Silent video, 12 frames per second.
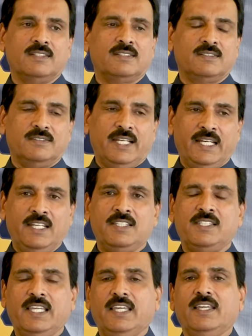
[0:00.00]
uh,
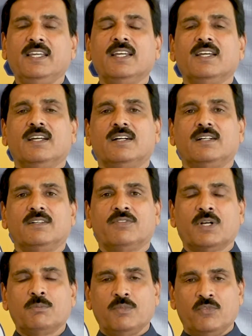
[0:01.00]
80C uh,
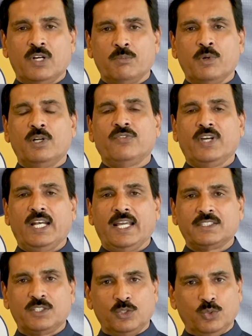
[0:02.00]
from 1.5
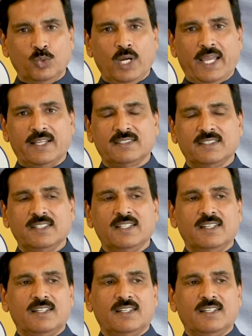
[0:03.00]
lakhs to 2 lakhs,